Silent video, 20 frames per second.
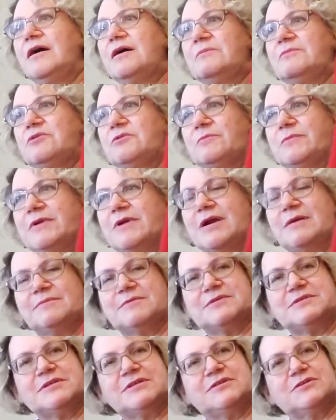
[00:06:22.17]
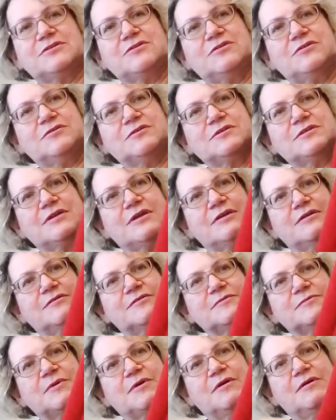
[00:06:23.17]
You'll be able to see the notes there
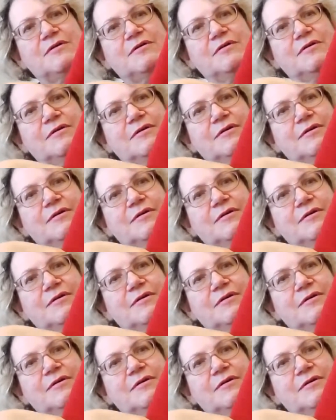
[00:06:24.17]
as well.